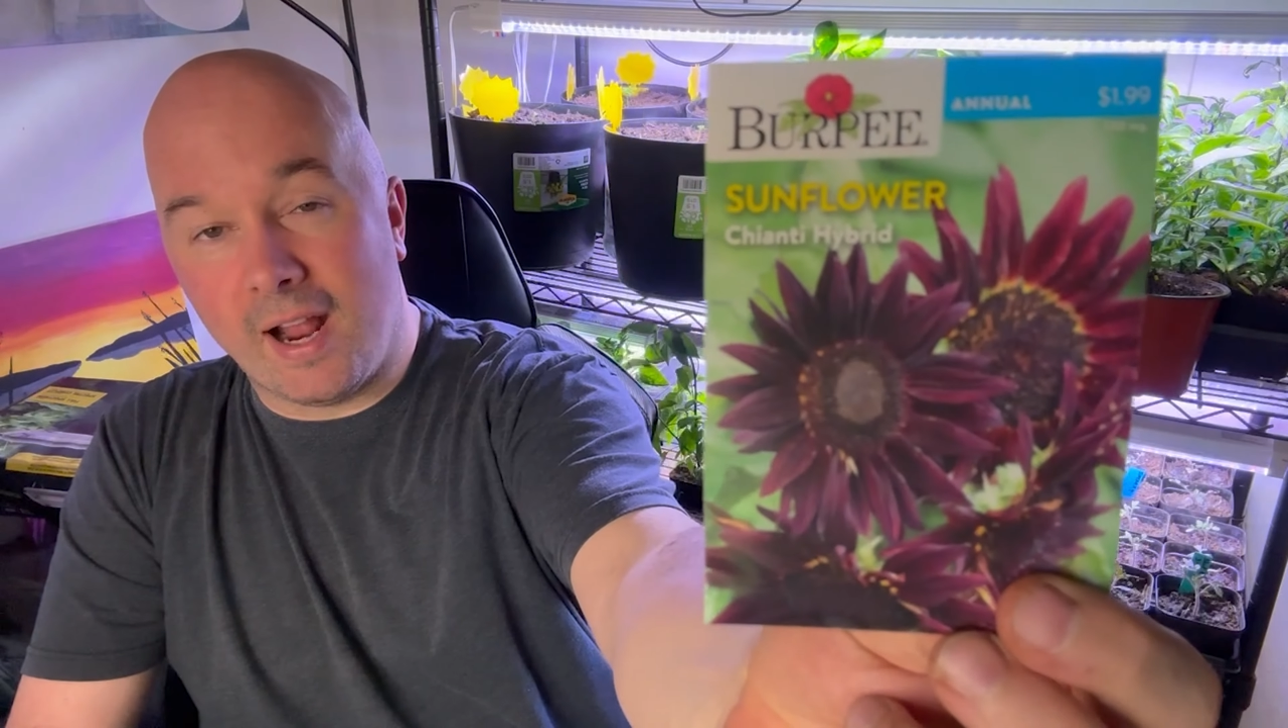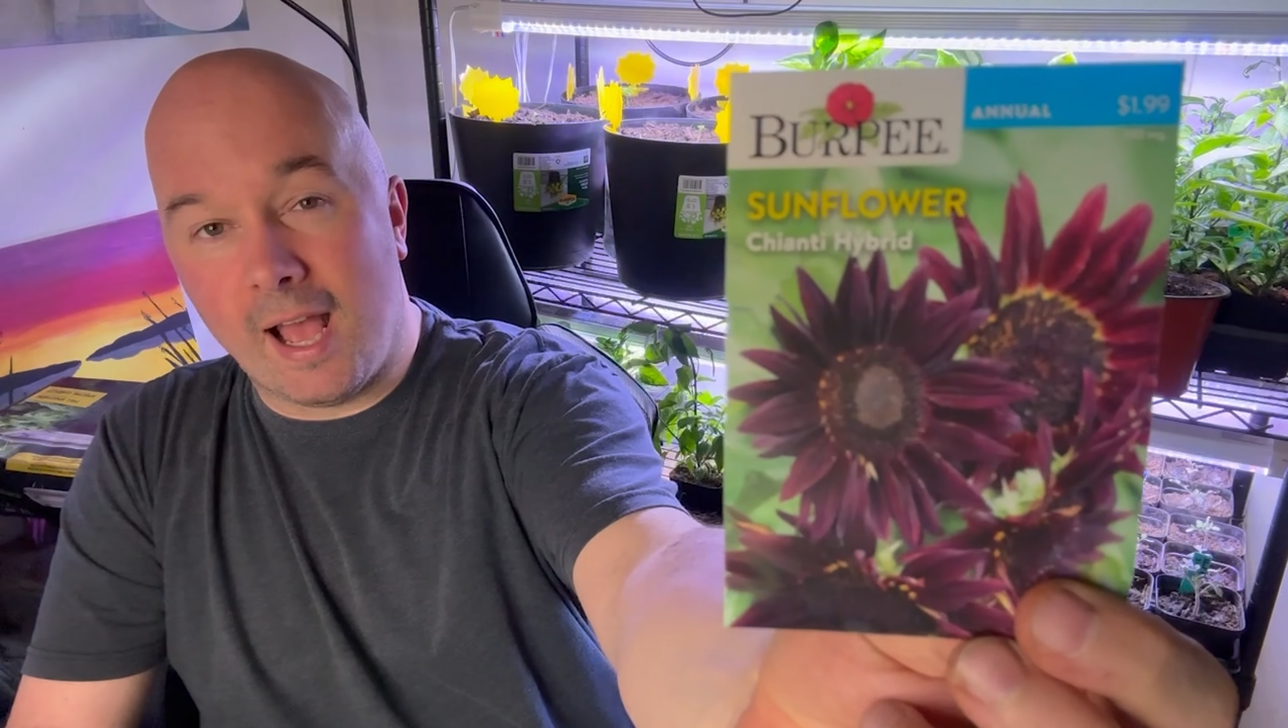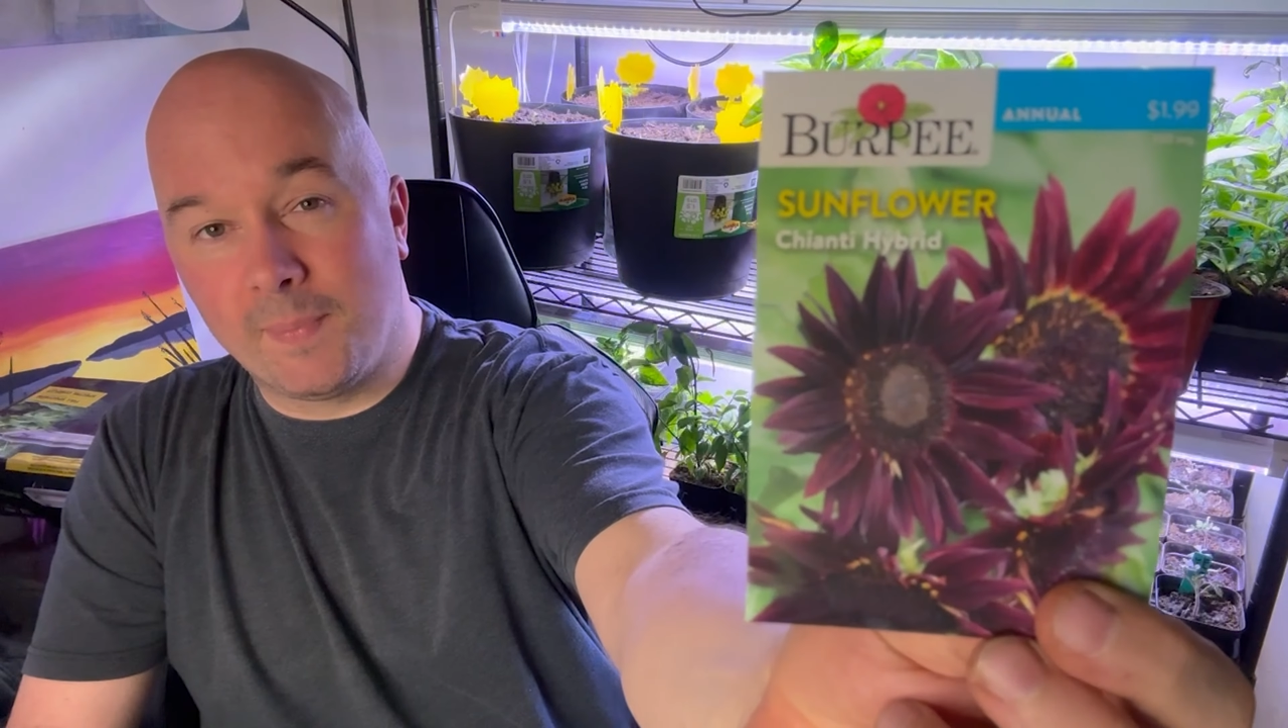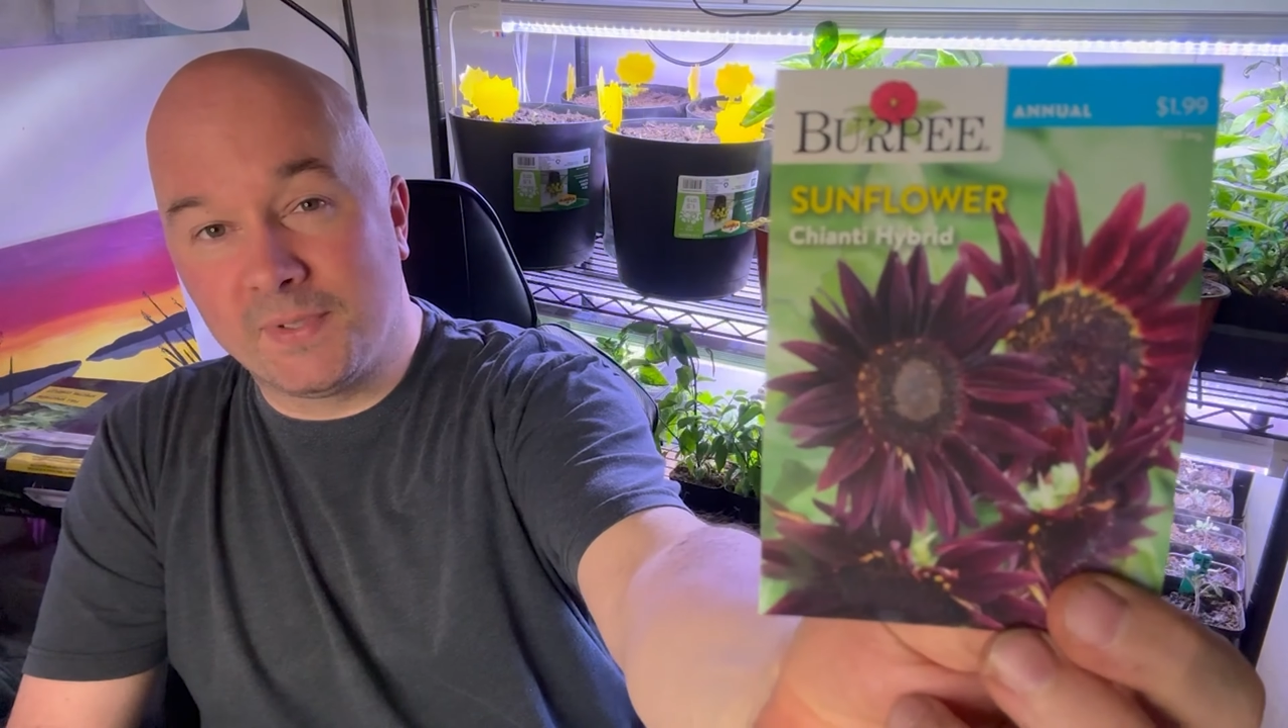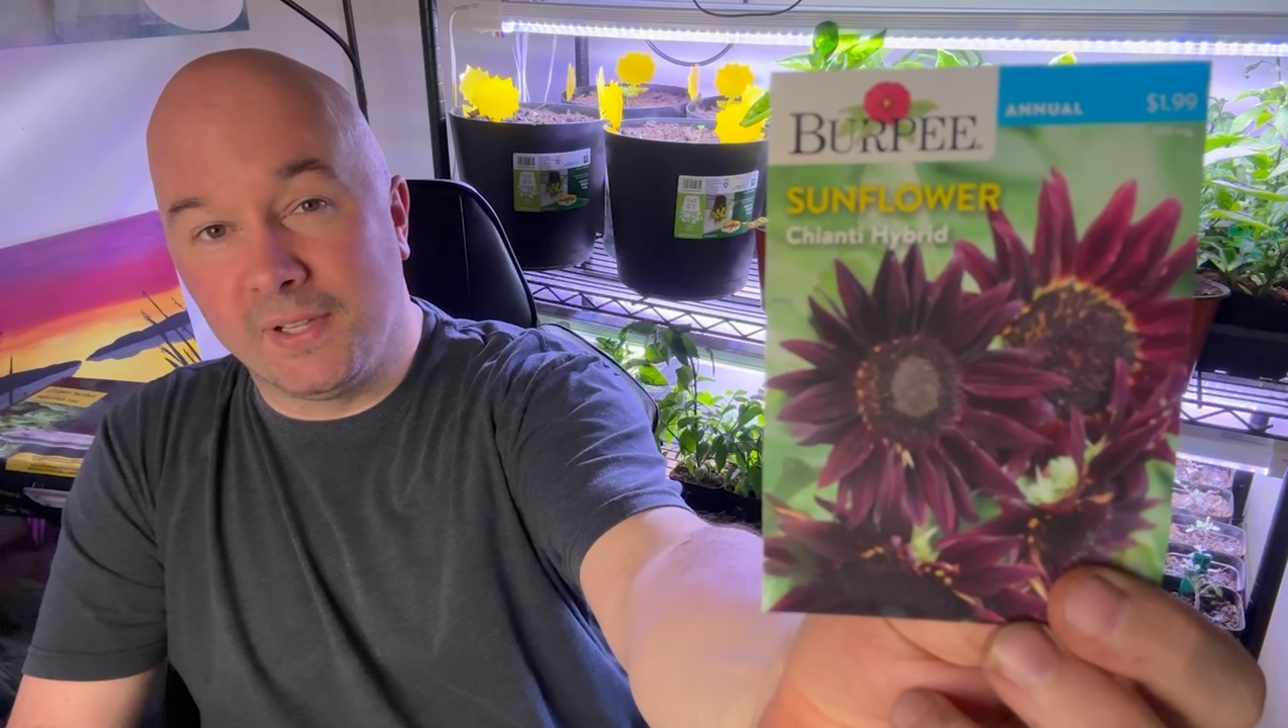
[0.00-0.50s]

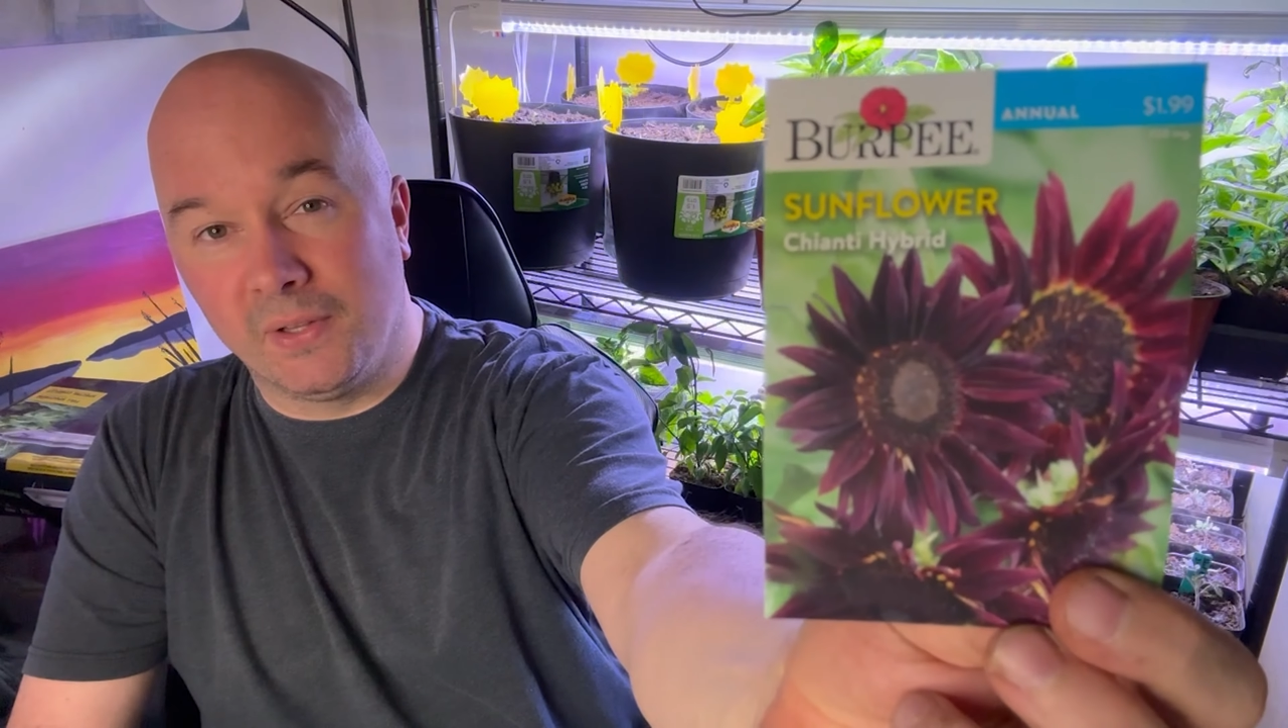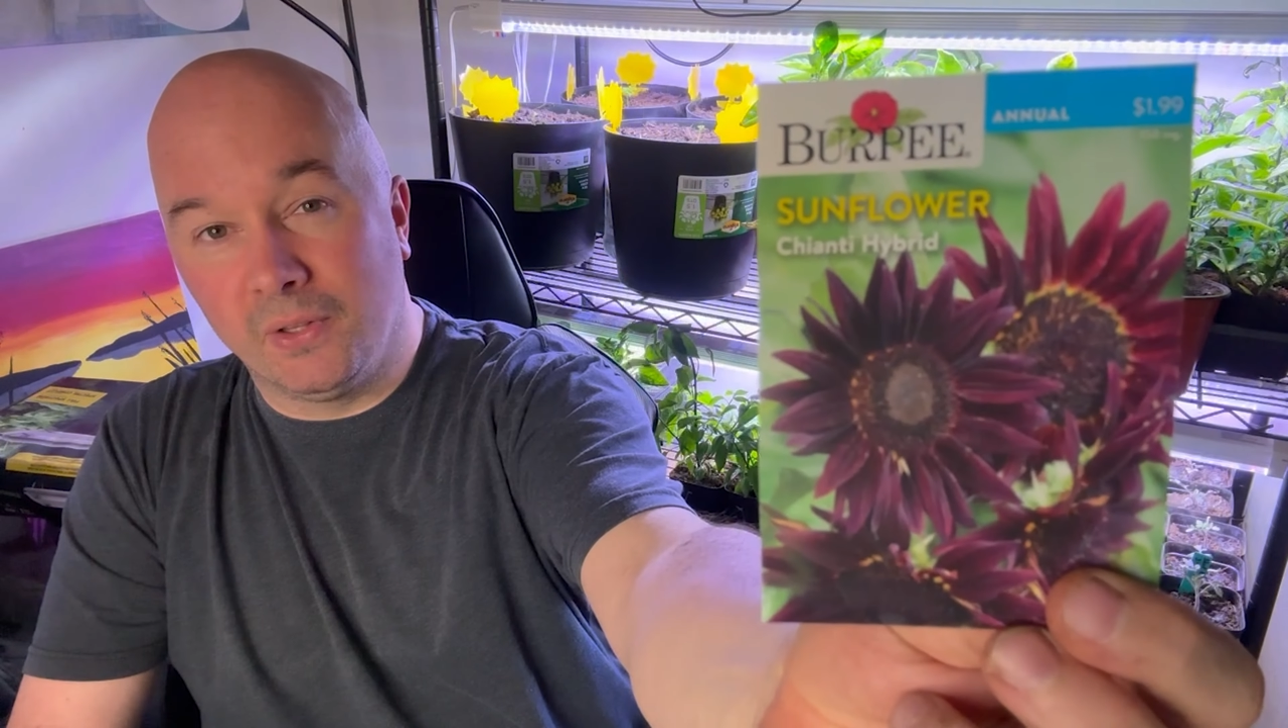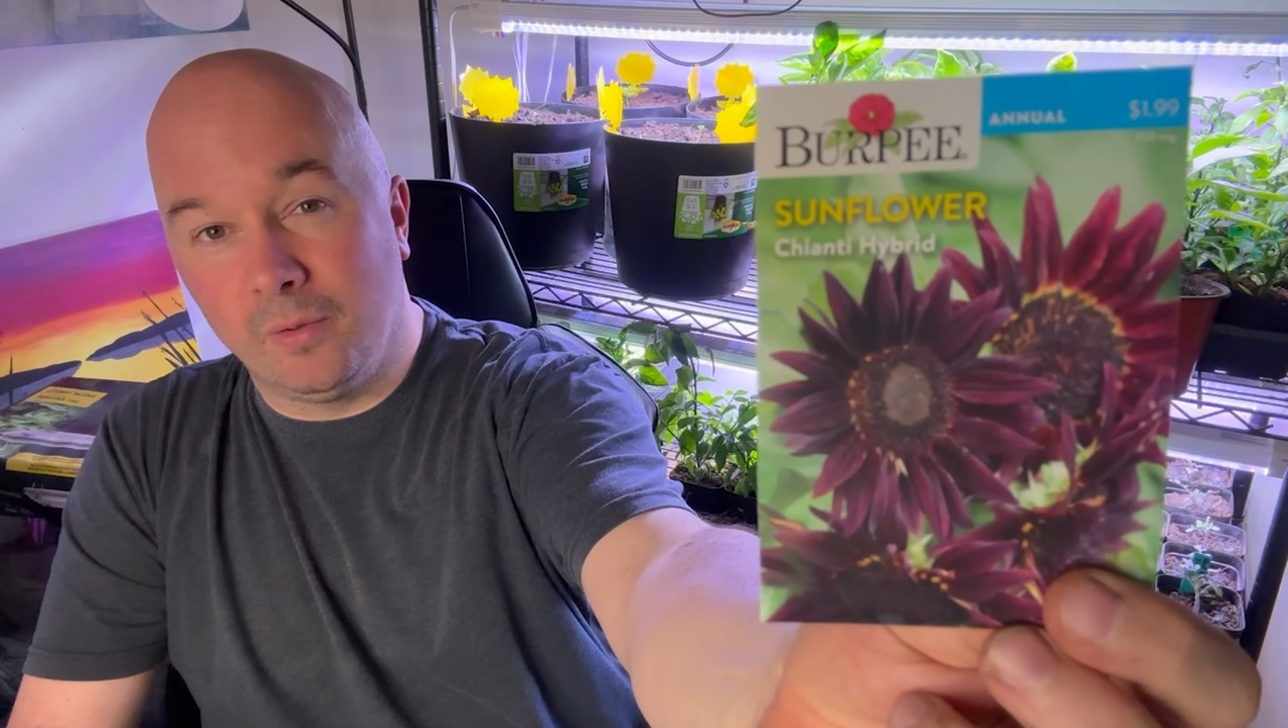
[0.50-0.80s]
absolutely